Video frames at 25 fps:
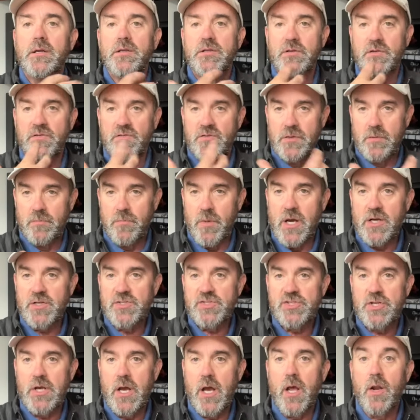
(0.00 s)
using
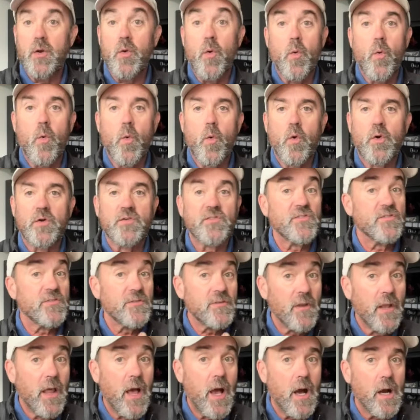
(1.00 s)
buckshot or
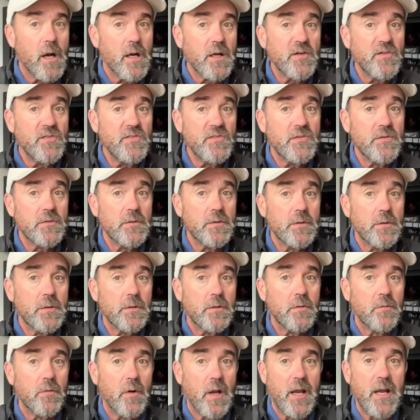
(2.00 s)
slugs,
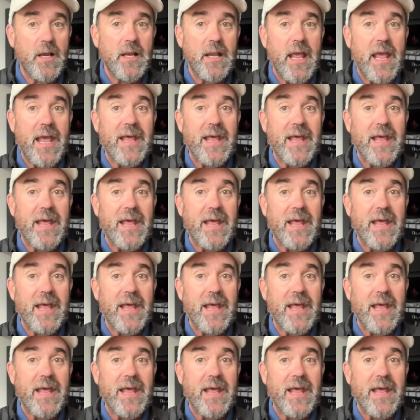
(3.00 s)
right?